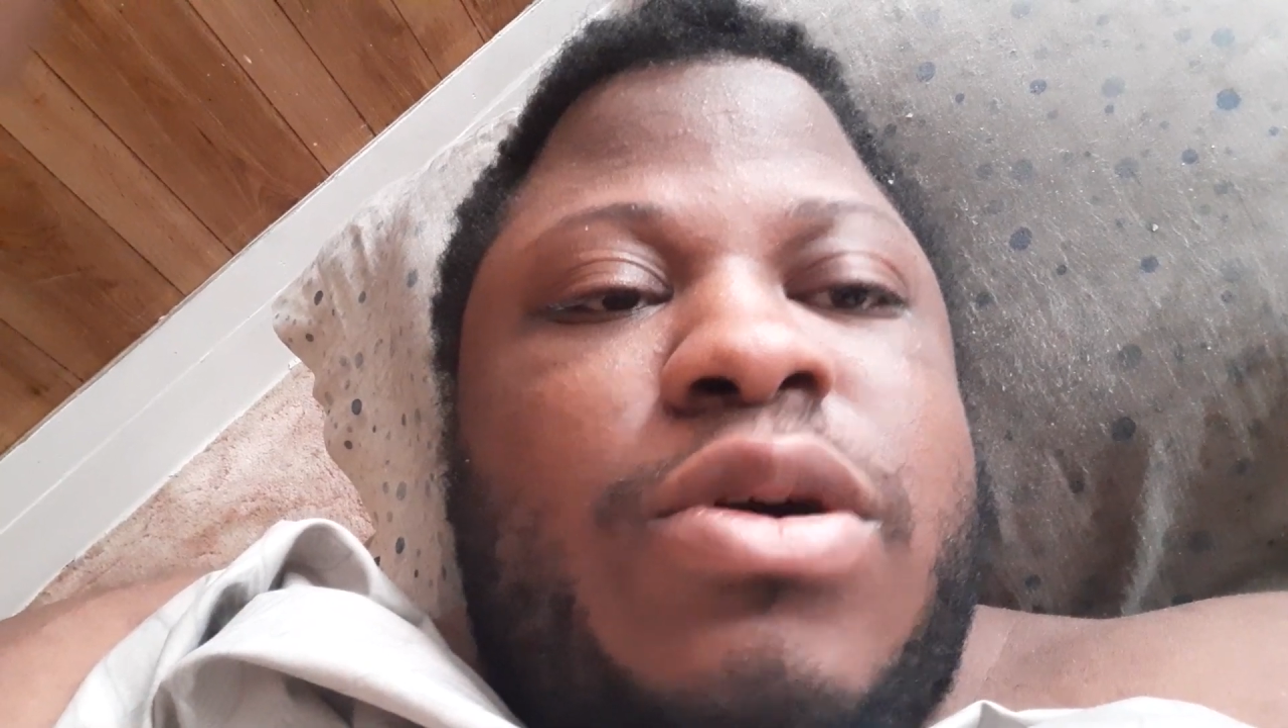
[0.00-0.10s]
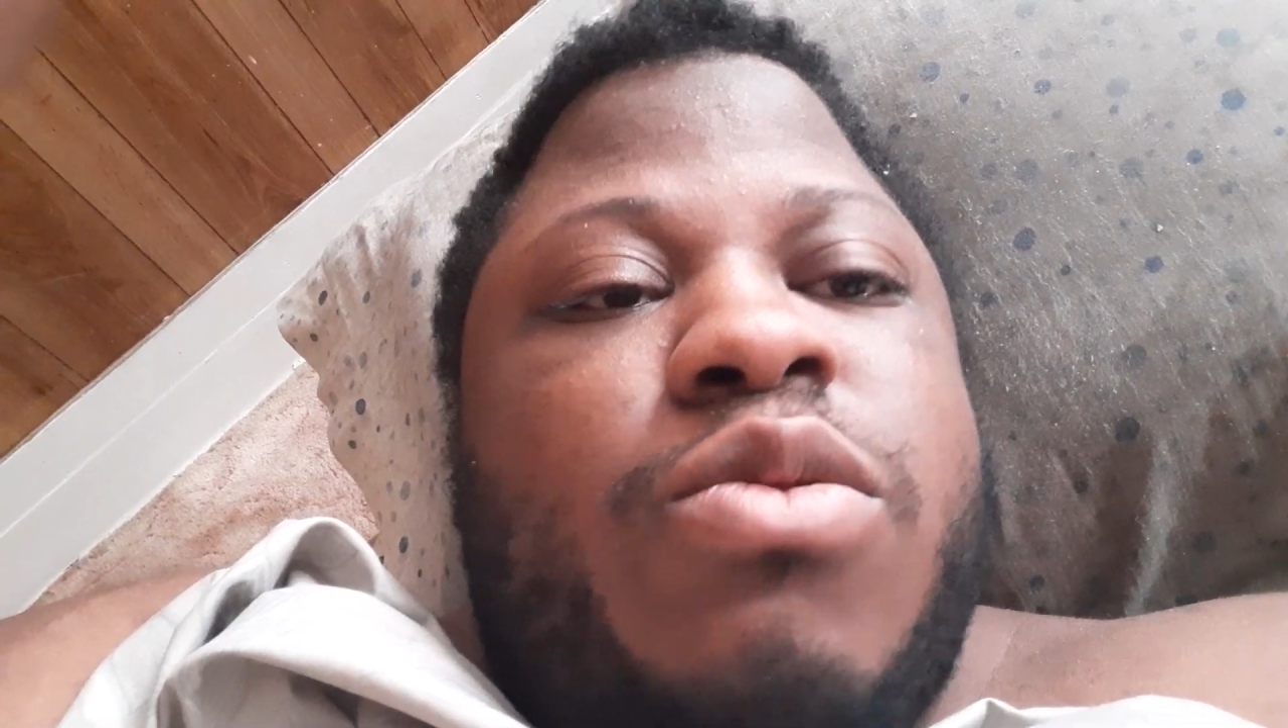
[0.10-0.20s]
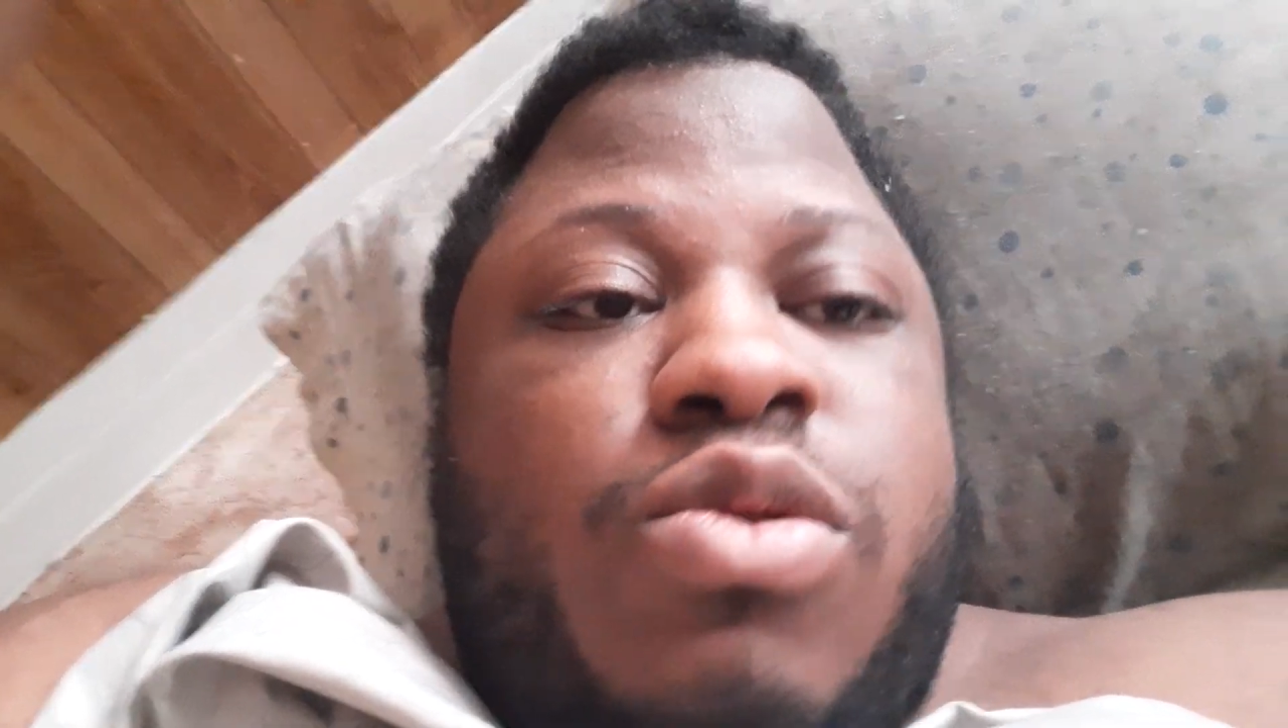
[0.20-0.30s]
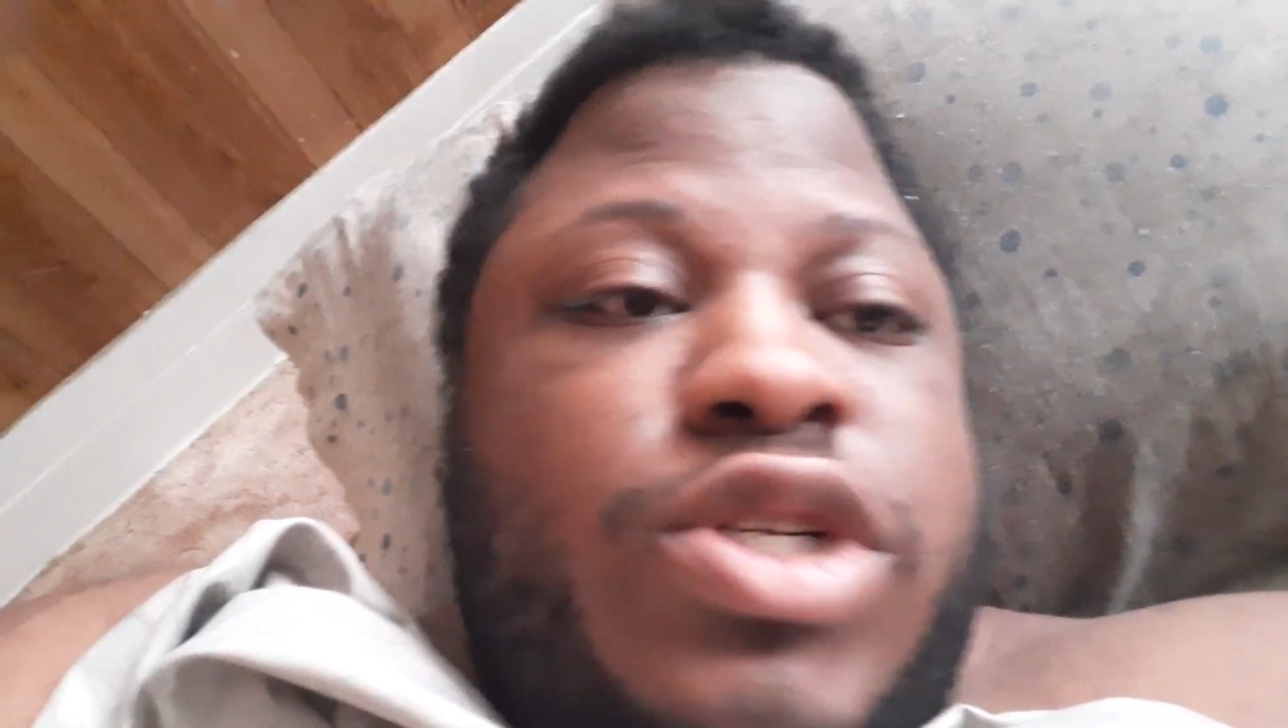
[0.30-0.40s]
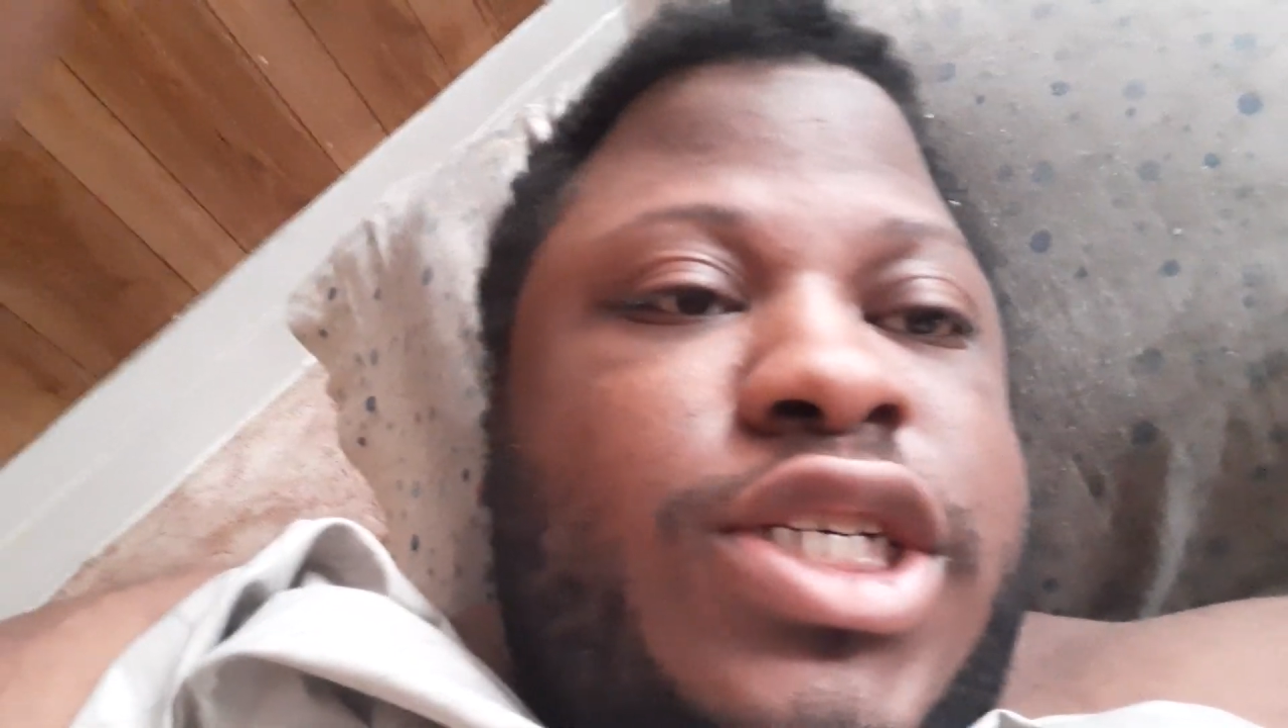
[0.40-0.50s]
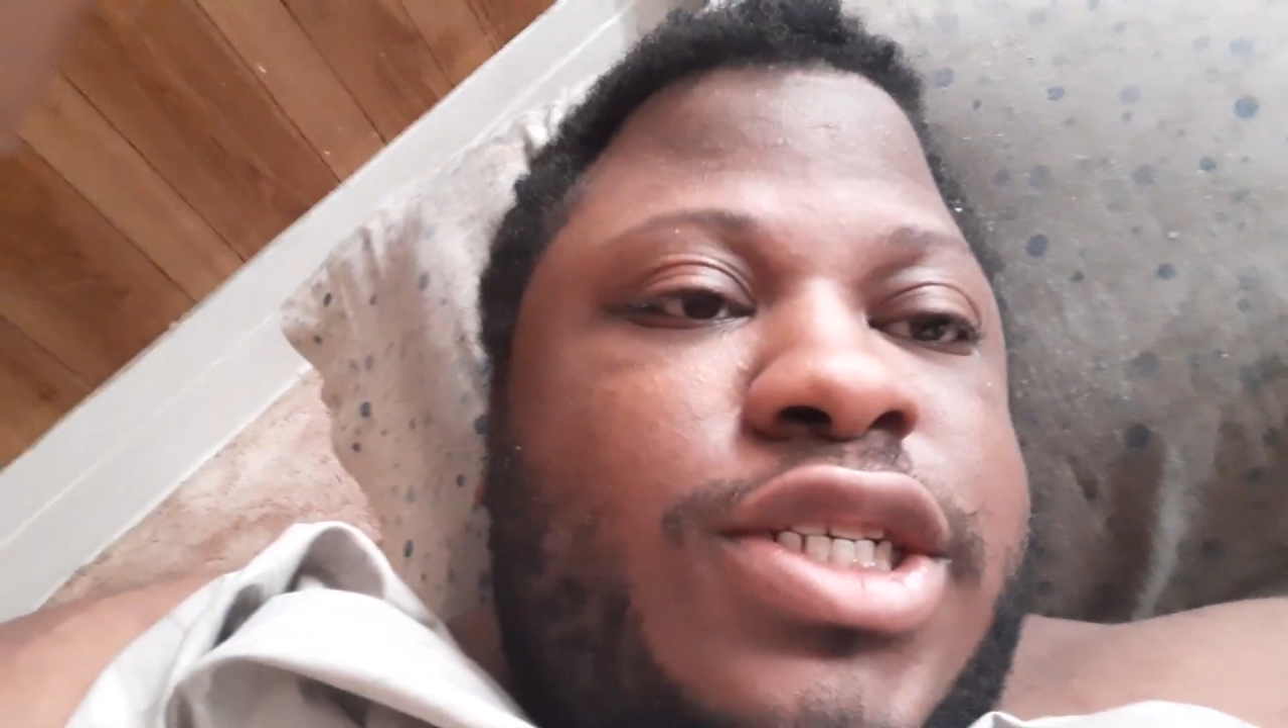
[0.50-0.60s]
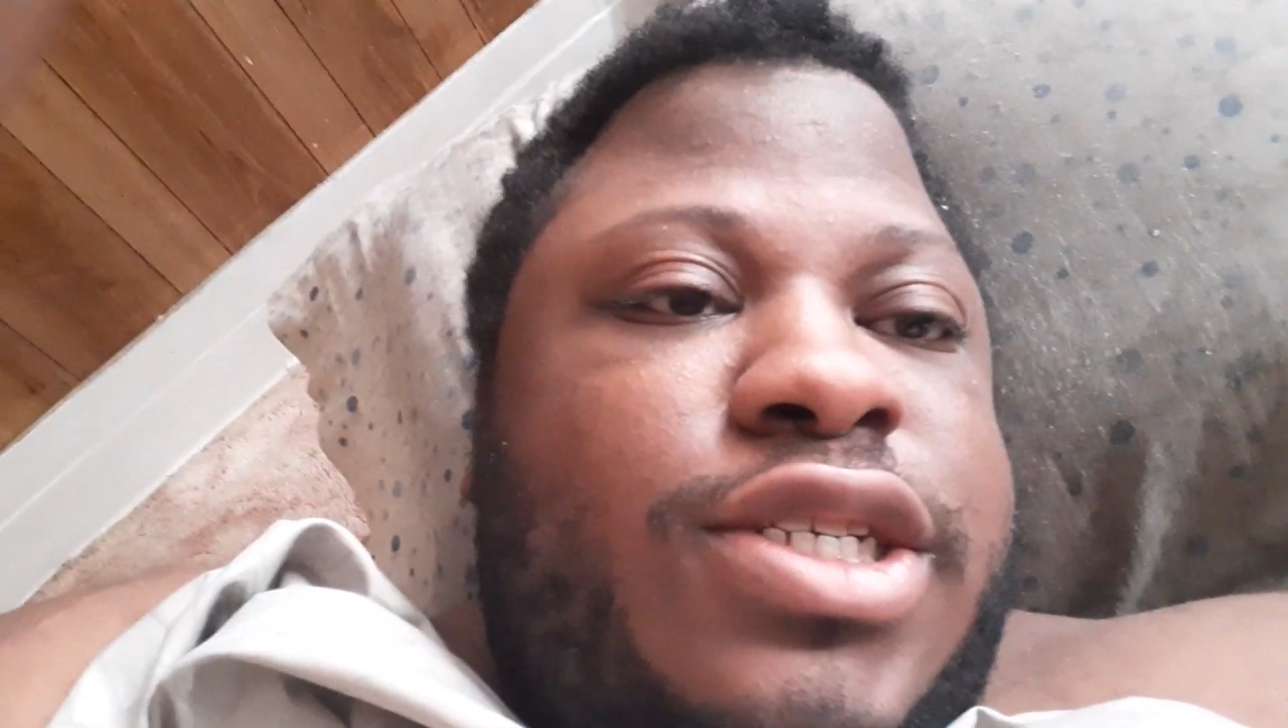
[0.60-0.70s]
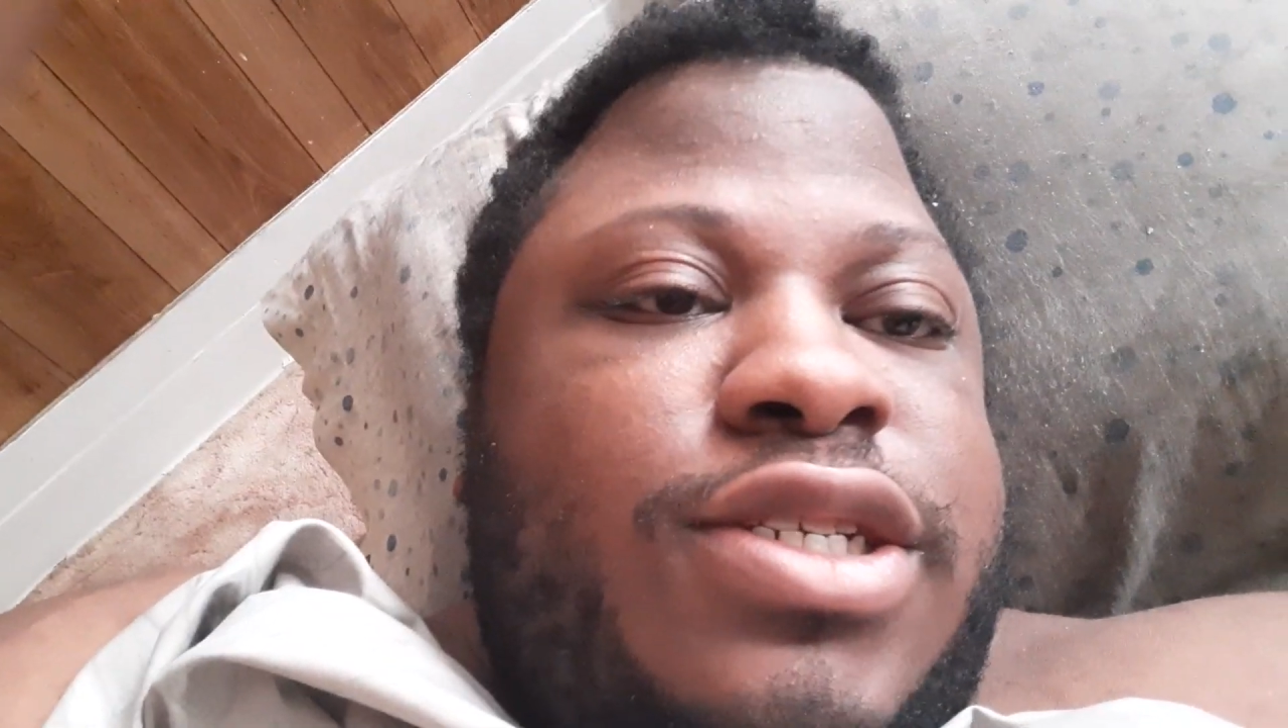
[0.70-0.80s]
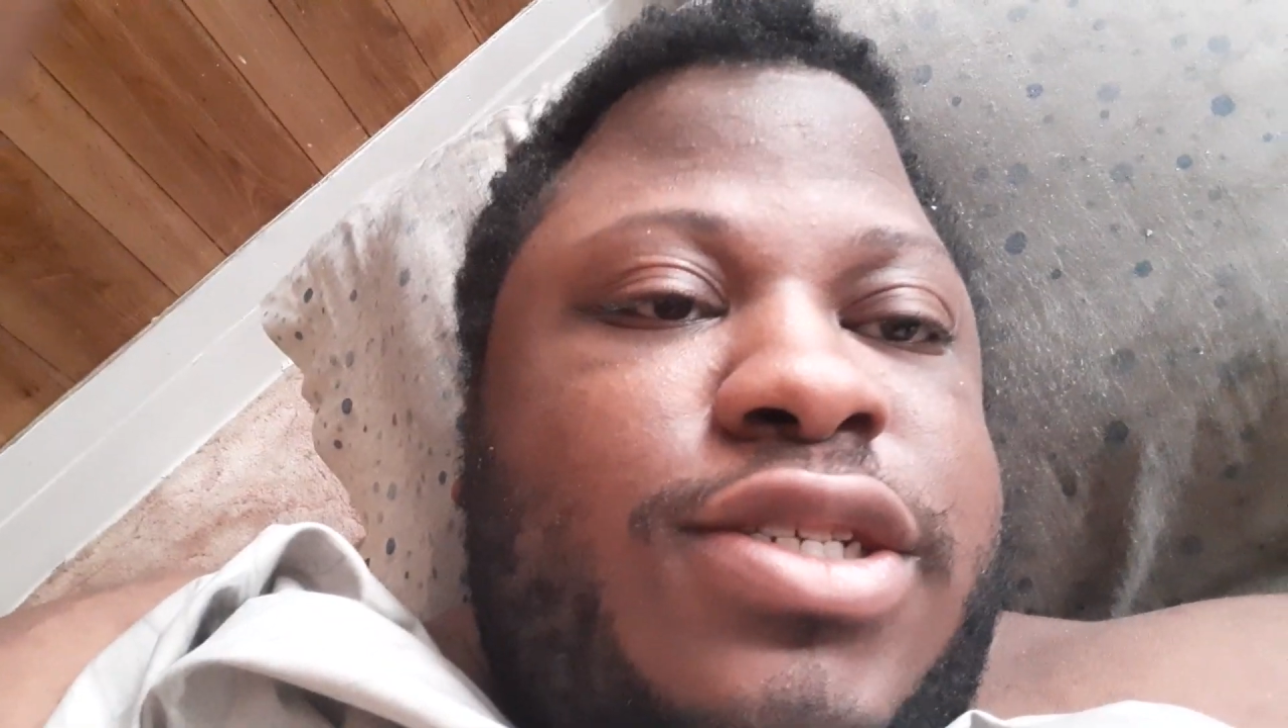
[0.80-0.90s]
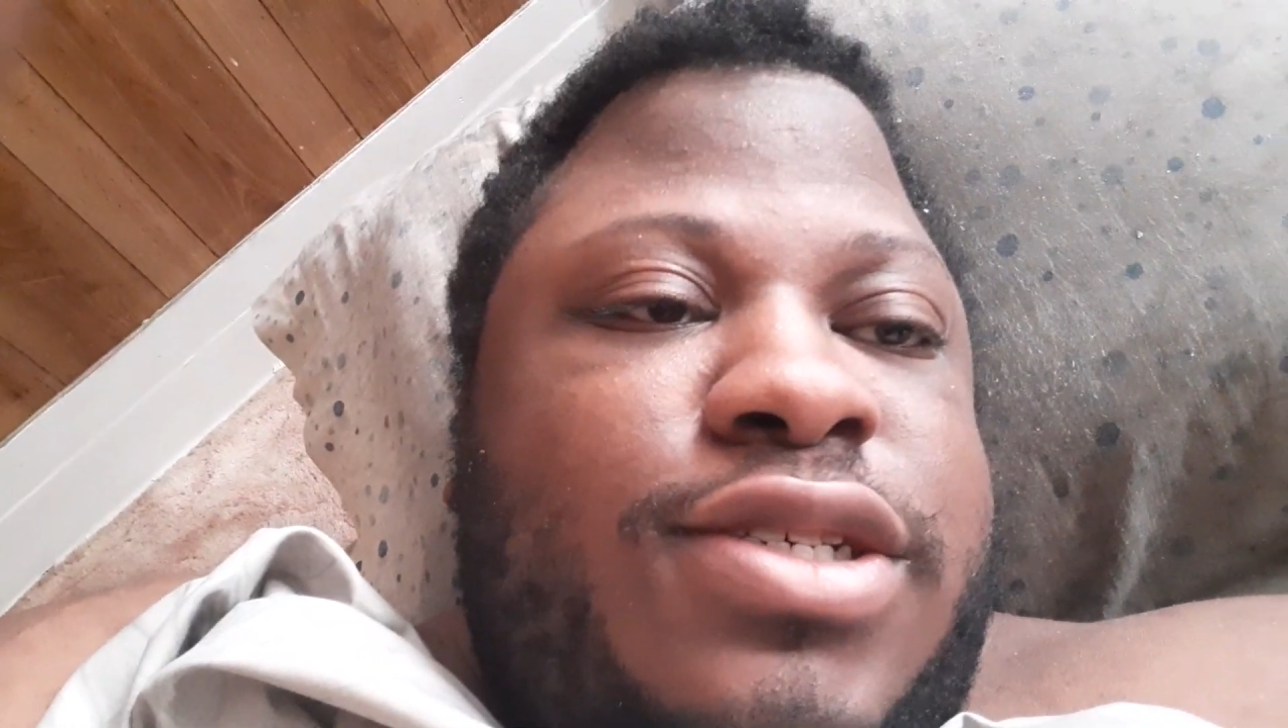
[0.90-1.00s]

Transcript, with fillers: Rudeus,